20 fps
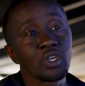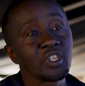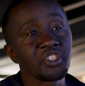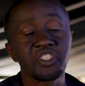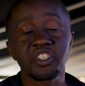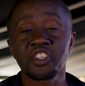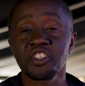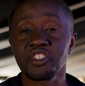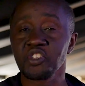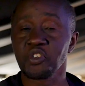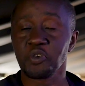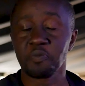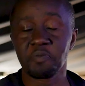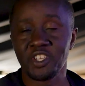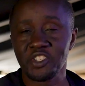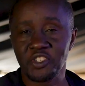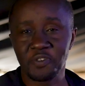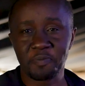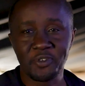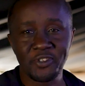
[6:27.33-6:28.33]
Oh, it's so
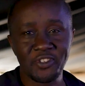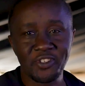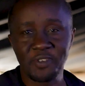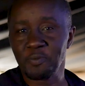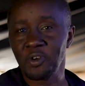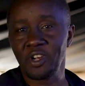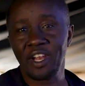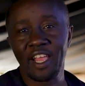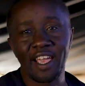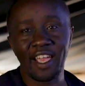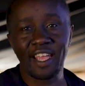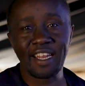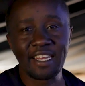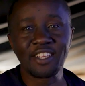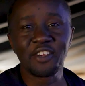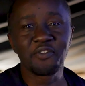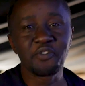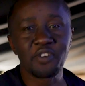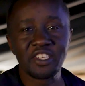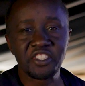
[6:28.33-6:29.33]
much possible. I can
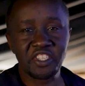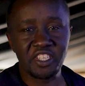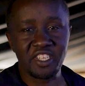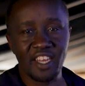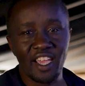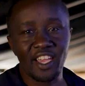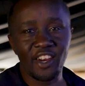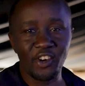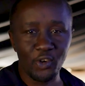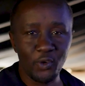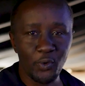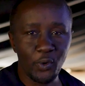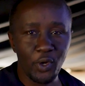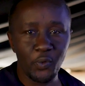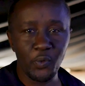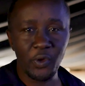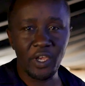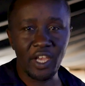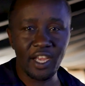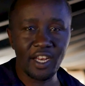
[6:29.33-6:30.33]
give you a scenario where
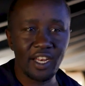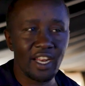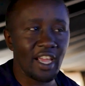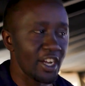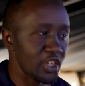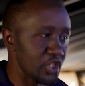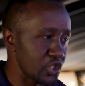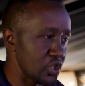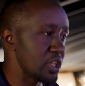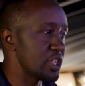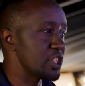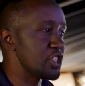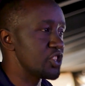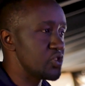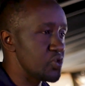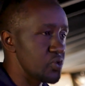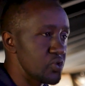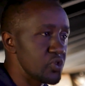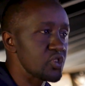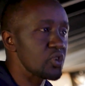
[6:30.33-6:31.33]
we can actually
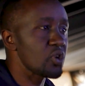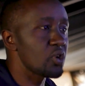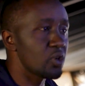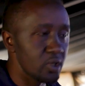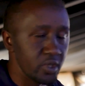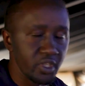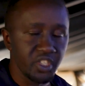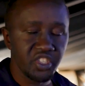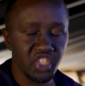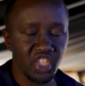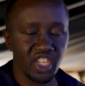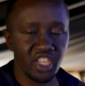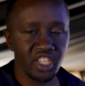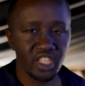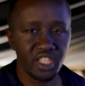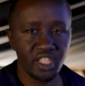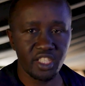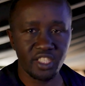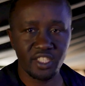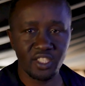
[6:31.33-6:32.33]
use all the
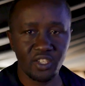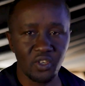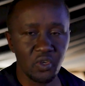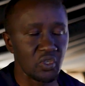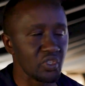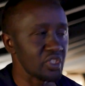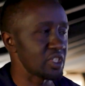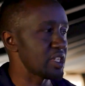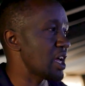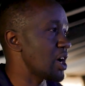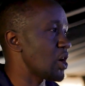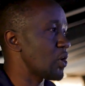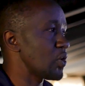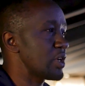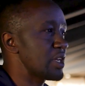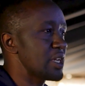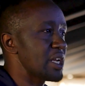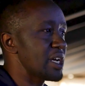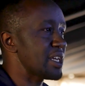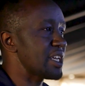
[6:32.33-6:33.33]
channels. Because now
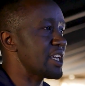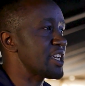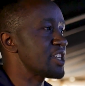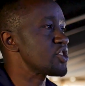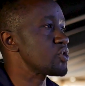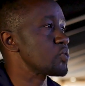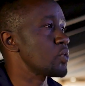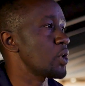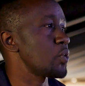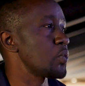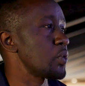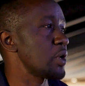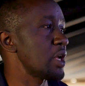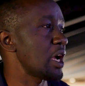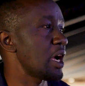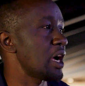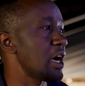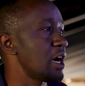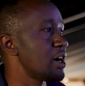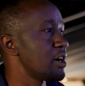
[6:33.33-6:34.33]
in a case where we
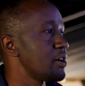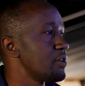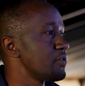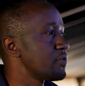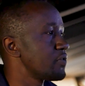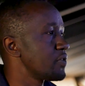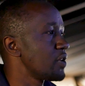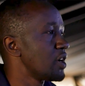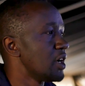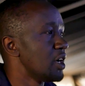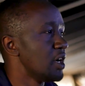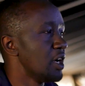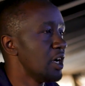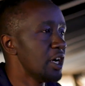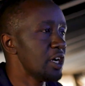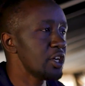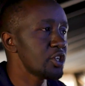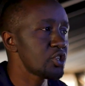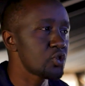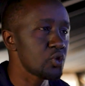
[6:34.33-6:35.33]
have
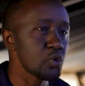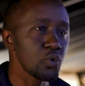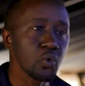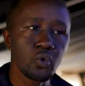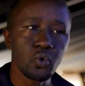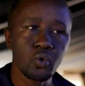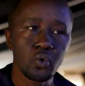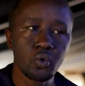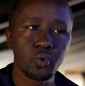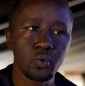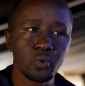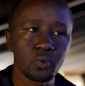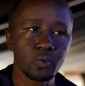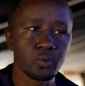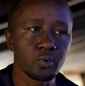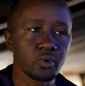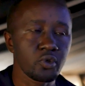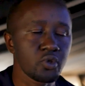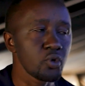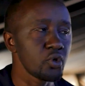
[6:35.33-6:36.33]
two
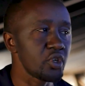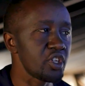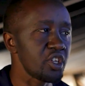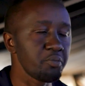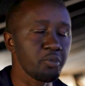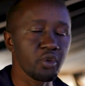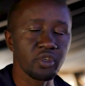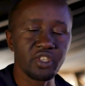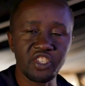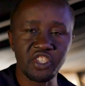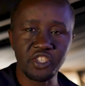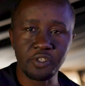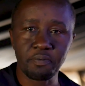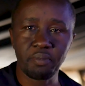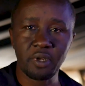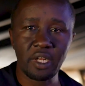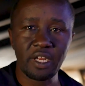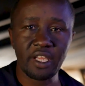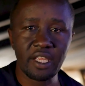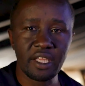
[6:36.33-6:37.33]
keyboardists
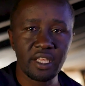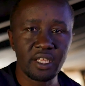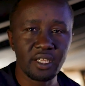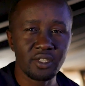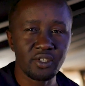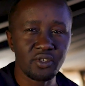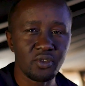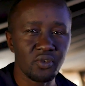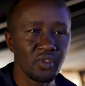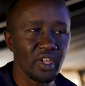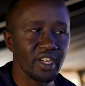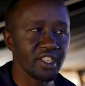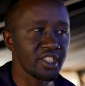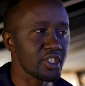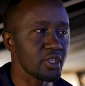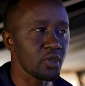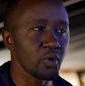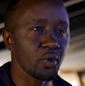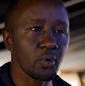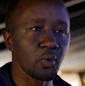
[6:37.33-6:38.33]
playing, so
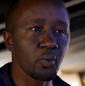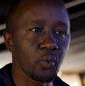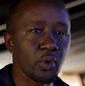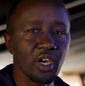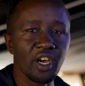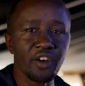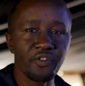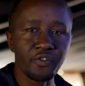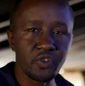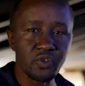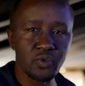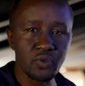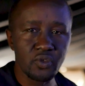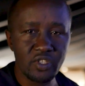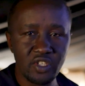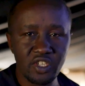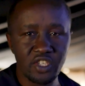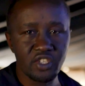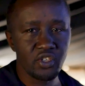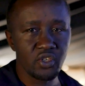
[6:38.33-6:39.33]
that's, we have 2
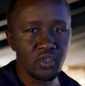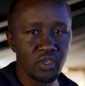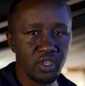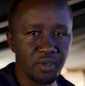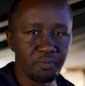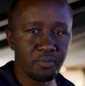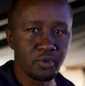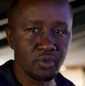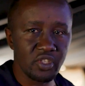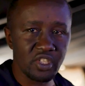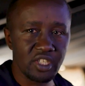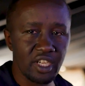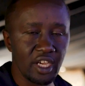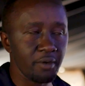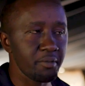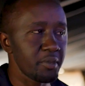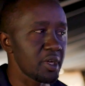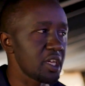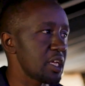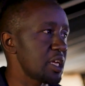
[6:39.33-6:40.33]
stereo keyboards
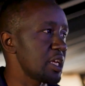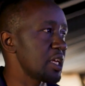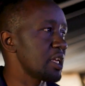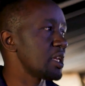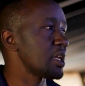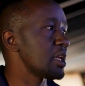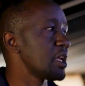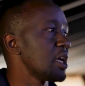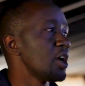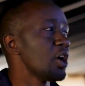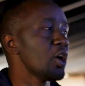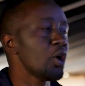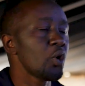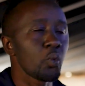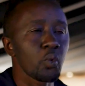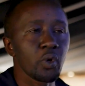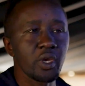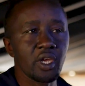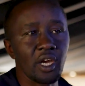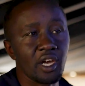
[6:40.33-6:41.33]
coming in.
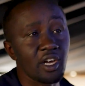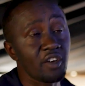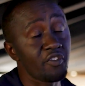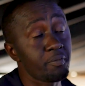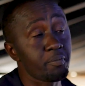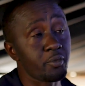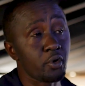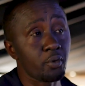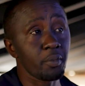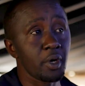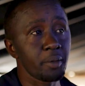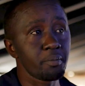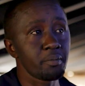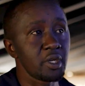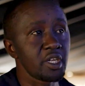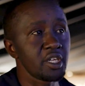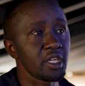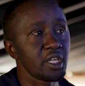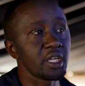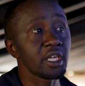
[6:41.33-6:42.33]
We have
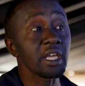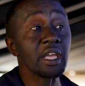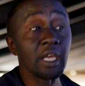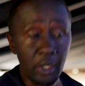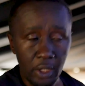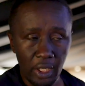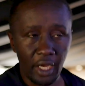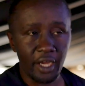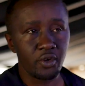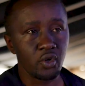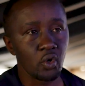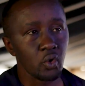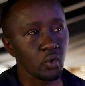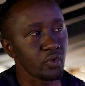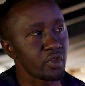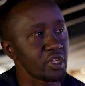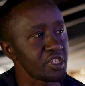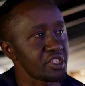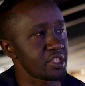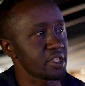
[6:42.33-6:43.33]
probably... I know
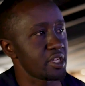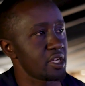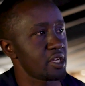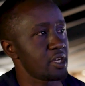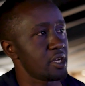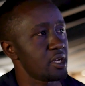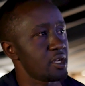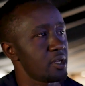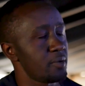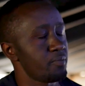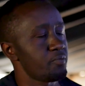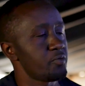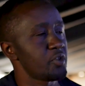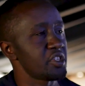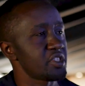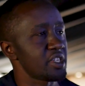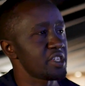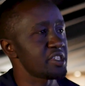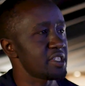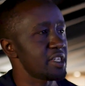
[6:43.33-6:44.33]
there's a
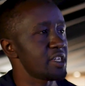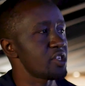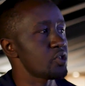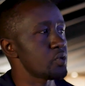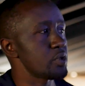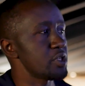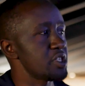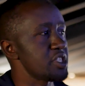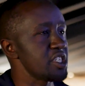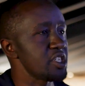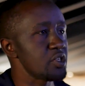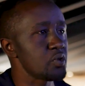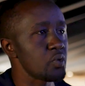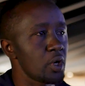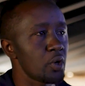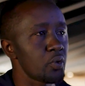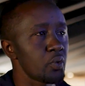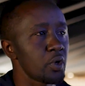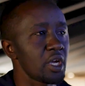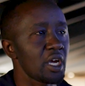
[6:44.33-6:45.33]
set we did
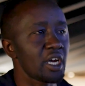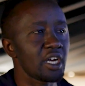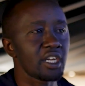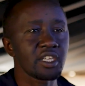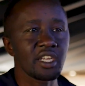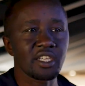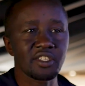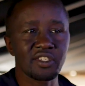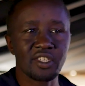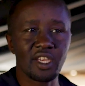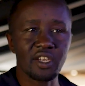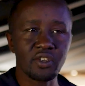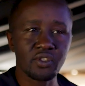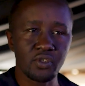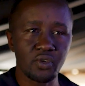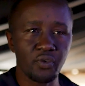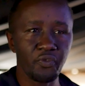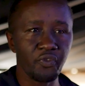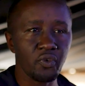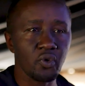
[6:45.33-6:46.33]
where we had a
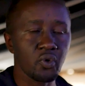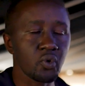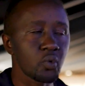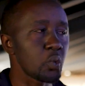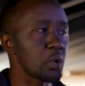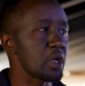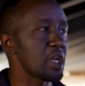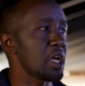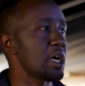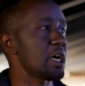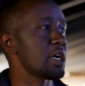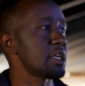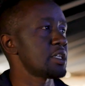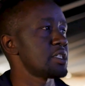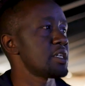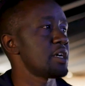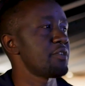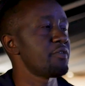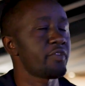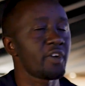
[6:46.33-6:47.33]
saxophone, we had
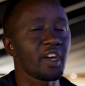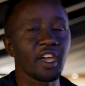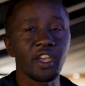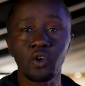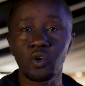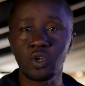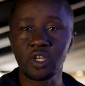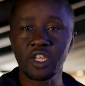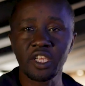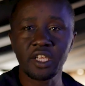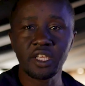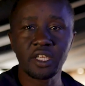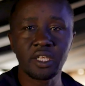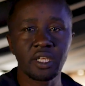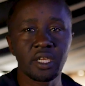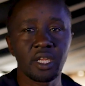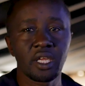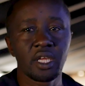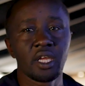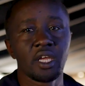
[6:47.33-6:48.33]
a
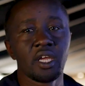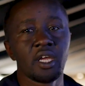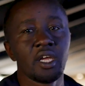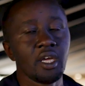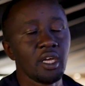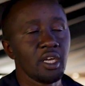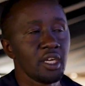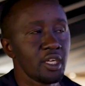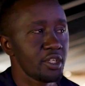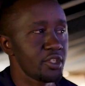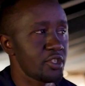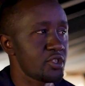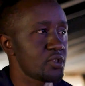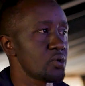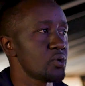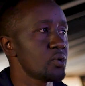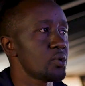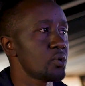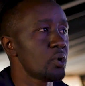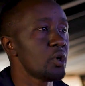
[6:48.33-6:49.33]
violin,
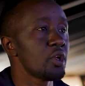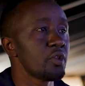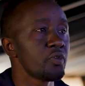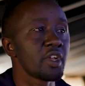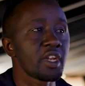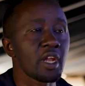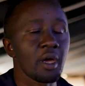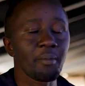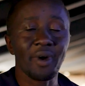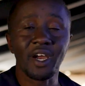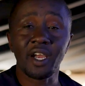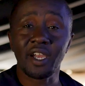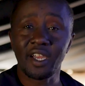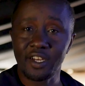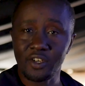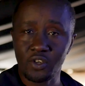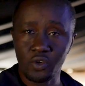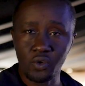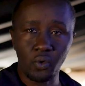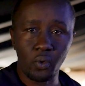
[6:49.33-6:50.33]
so the number
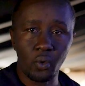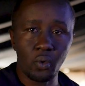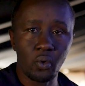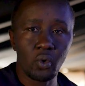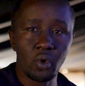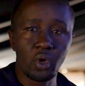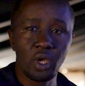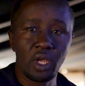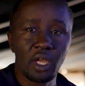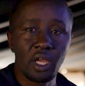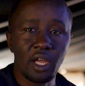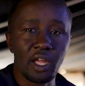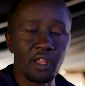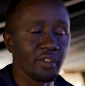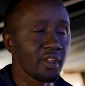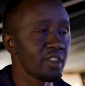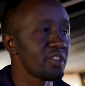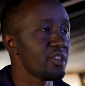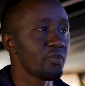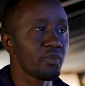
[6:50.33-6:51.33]
can grow. And
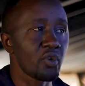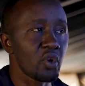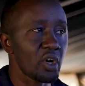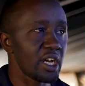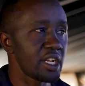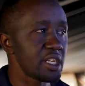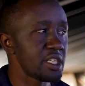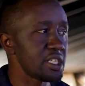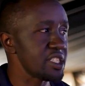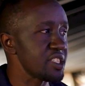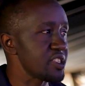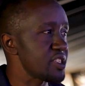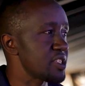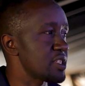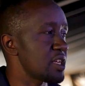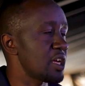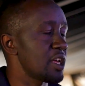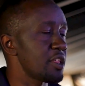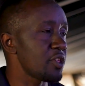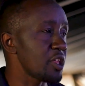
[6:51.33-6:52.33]
then the
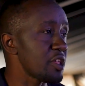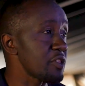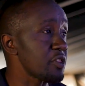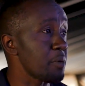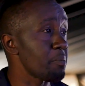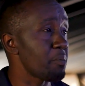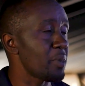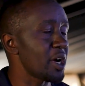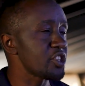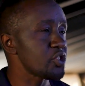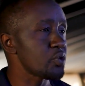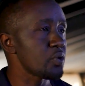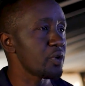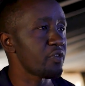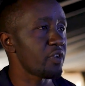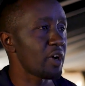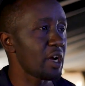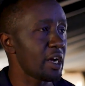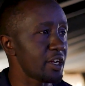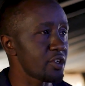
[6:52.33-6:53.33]
vocalist, I think the match we've
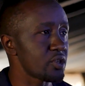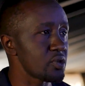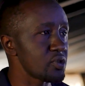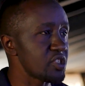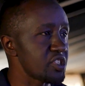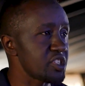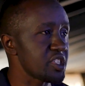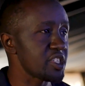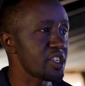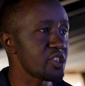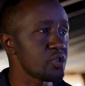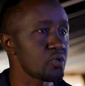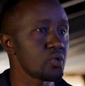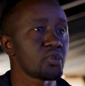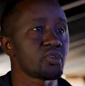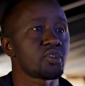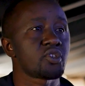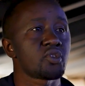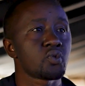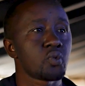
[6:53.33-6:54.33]
had on stage
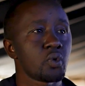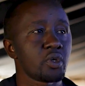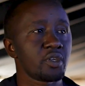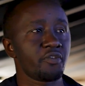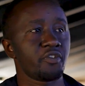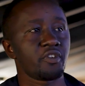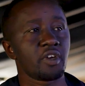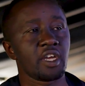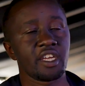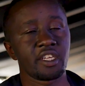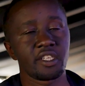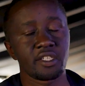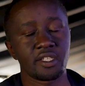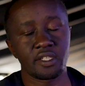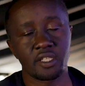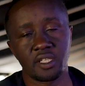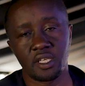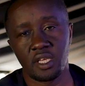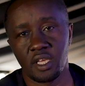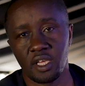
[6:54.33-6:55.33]
was 12
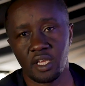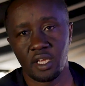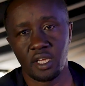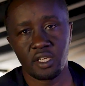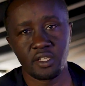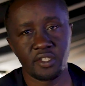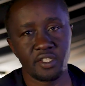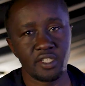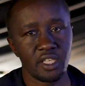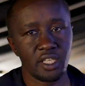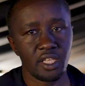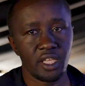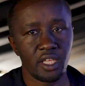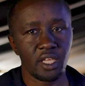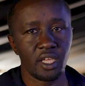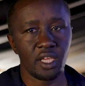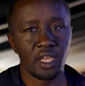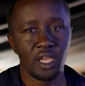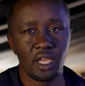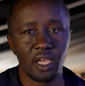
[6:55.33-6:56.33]
guys singing,
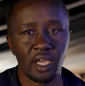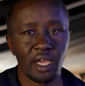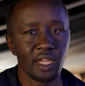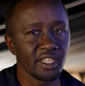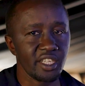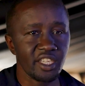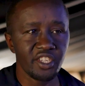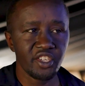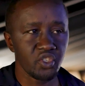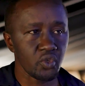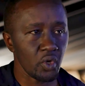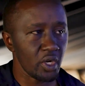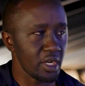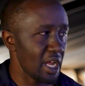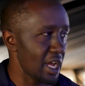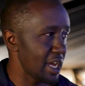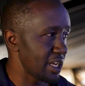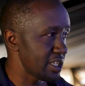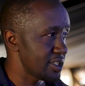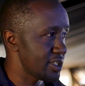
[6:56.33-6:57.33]
and each one
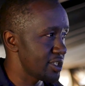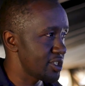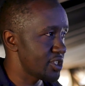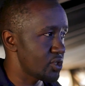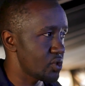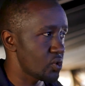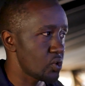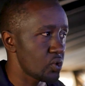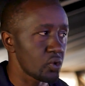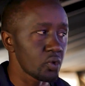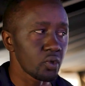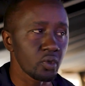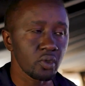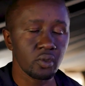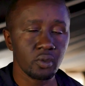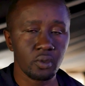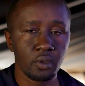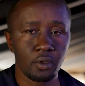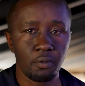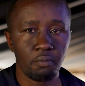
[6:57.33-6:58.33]
has his own
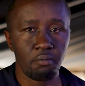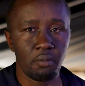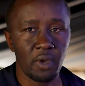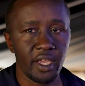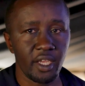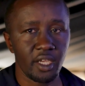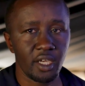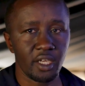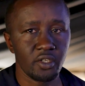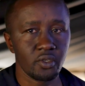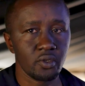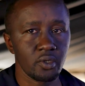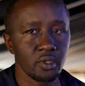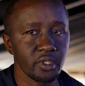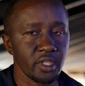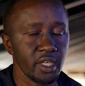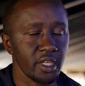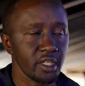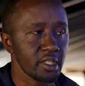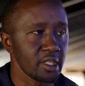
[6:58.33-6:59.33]
mic and all
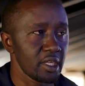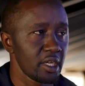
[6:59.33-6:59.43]
that.